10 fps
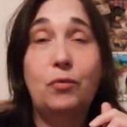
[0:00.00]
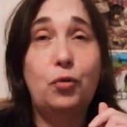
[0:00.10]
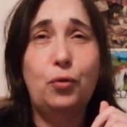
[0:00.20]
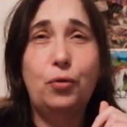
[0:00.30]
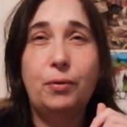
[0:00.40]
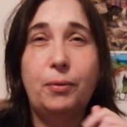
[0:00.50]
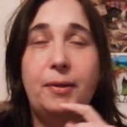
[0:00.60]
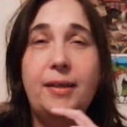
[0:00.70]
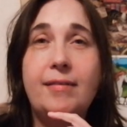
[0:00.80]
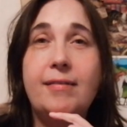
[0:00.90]
2-3
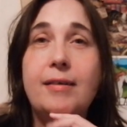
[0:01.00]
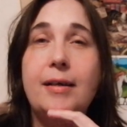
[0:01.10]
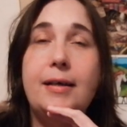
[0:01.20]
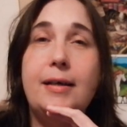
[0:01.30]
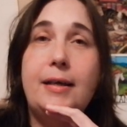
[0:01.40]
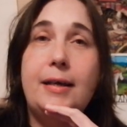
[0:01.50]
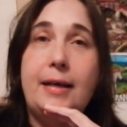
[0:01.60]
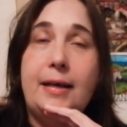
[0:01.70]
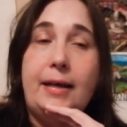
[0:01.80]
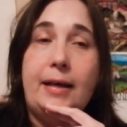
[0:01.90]
weeks,
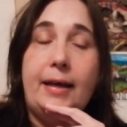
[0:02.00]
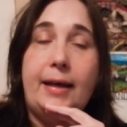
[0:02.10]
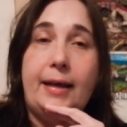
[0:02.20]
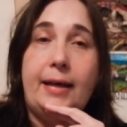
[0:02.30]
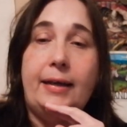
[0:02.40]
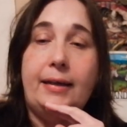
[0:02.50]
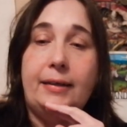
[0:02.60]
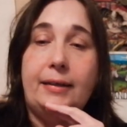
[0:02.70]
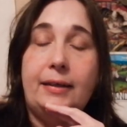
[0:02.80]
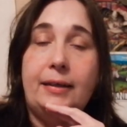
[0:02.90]

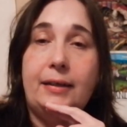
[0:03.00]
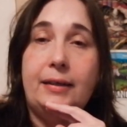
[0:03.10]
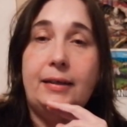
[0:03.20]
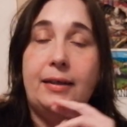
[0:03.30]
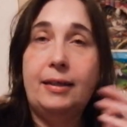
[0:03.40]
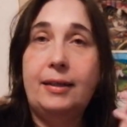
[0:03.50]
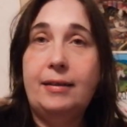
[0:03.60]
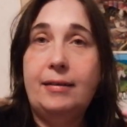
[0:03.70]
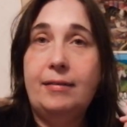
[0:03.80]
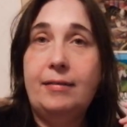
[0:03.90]
and it
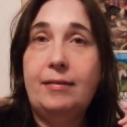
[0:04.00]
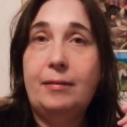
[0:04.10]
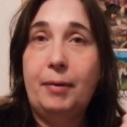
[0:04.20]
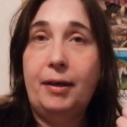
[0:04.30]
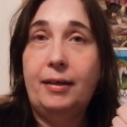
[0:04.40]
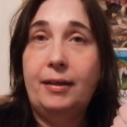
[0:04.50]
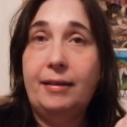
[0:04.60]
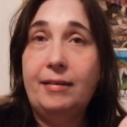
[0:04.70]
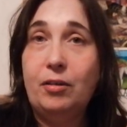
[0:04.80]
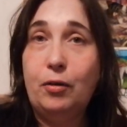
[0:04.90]
is my
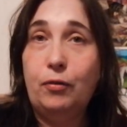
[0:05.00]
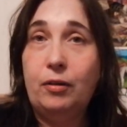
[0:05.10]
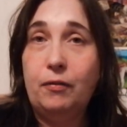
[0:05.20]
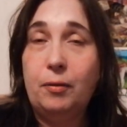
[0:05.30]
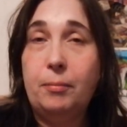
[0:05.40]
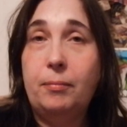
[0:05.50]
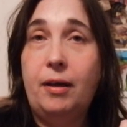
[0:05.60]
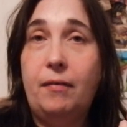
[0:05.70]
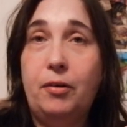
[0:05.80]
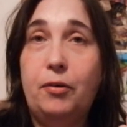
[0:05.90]
Deliciosa from
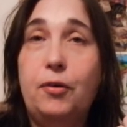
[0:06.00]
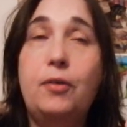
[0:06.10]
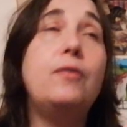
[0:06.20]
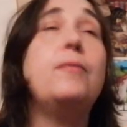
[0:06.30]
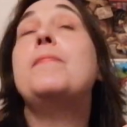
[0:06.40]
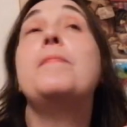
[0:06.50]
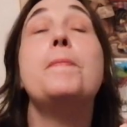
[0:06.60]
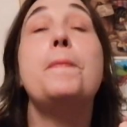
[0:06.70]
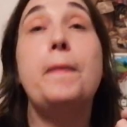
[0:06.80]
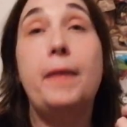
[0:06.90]
Heaven and Earth,
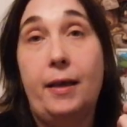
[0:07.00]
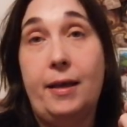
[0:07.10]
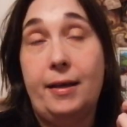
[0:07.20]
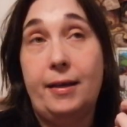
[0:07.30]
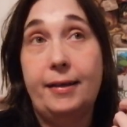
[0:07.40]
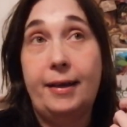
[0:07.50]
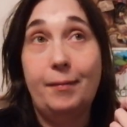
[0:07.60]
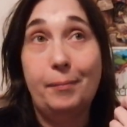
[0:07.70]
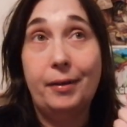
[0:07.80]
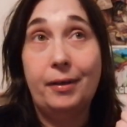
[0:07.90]
and
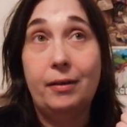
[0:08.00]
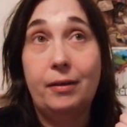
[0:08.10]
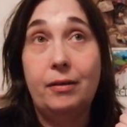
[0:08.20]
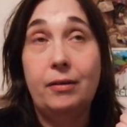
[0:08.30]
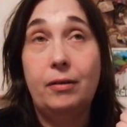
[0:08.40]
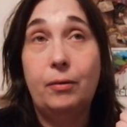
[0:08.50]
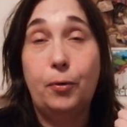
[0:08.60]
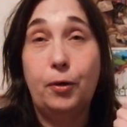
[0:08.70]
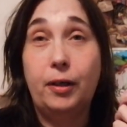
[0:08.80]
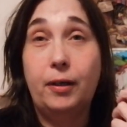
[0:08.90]
I've been
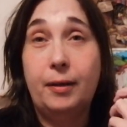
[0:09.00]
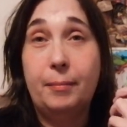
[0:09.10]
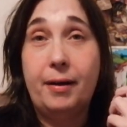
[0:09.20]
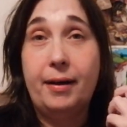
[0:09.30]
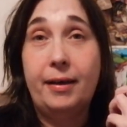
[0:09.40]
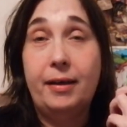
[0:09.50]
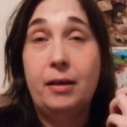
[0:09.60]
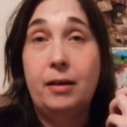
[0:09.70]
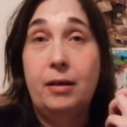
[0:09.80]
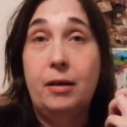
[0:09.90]
working on my
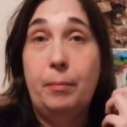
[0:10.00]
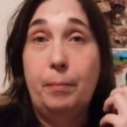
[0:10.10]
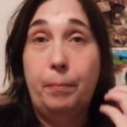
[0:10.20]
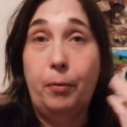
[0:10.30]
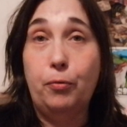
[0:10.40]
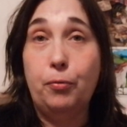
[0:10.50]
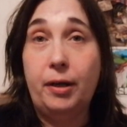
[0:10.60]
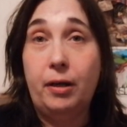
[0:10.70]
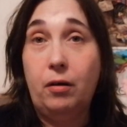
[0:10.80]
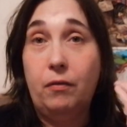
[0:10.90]

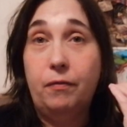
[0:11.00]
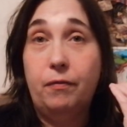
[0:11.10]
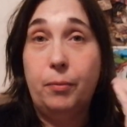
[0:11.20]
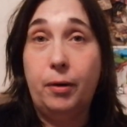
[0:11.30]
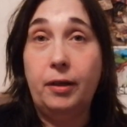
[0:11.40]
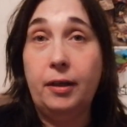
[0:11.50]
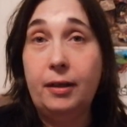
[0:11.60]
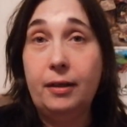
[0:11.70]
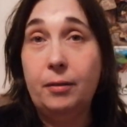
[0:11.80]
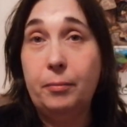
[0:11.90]
portrait of
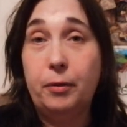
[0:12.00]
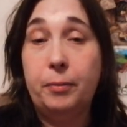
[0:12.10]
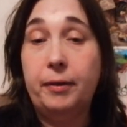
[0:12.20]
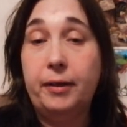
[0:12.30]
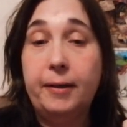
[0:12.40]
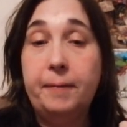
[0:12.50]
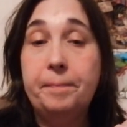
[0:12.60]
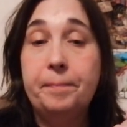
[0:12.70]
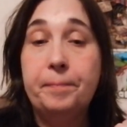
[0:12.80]
Veronica the Mirabilia,